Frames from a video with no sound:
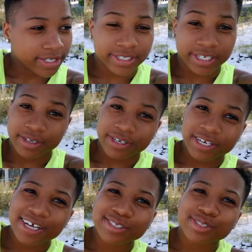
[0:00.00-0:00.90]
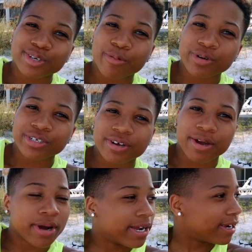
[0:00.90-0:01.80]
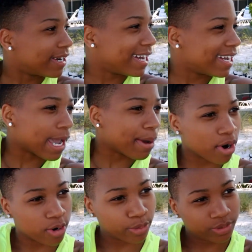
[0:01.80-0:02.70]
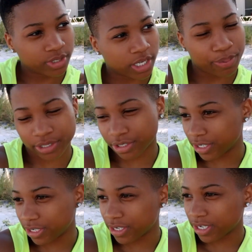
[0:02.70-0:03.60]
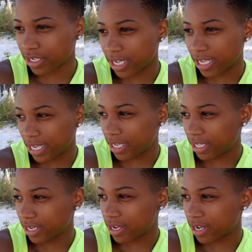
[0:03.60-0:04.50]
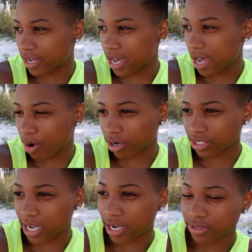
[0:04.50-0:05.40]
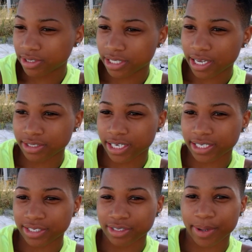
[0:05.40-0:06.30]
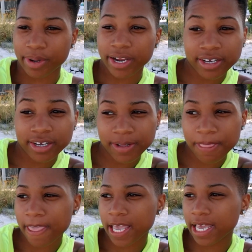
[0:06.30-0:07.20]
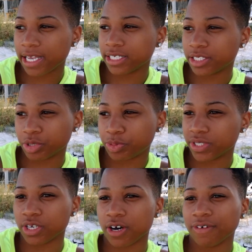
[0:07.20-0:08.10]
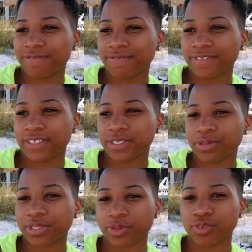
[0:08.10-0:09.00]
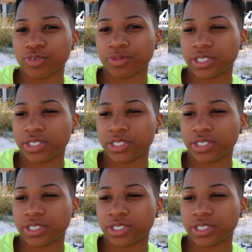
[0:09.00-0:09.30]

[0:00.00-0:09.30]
She said, "No, you're not." So I went to go get my hair cut, came home, took a picture, and I walked in the house, and I was like, "Do you like my haircut?" And she was pissed off. She was in the room.